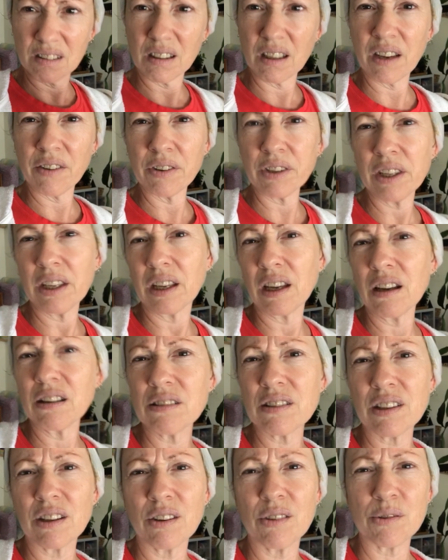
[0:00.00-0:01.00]
everything
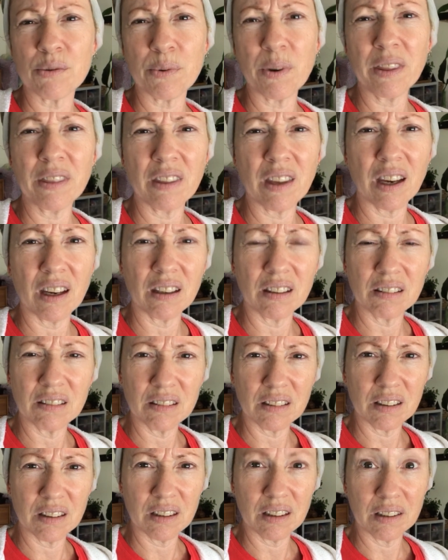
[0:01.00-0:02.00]
else that goes with that,
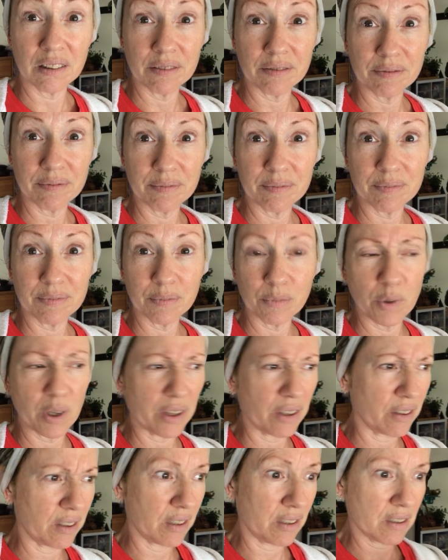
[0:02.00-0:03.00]

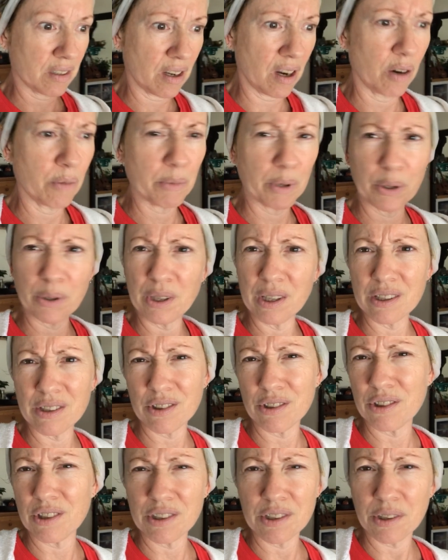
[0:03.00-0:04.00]
whether it's harmonious
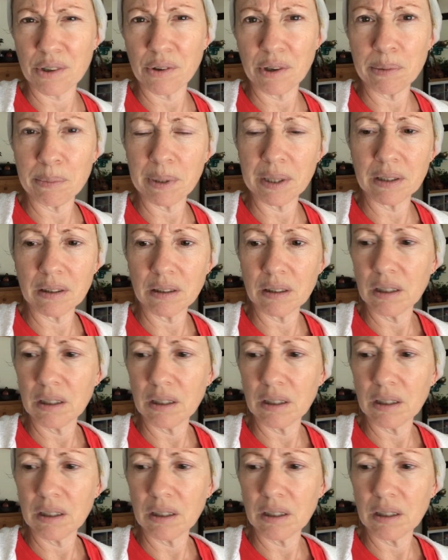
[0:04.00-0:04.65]
or disagreement.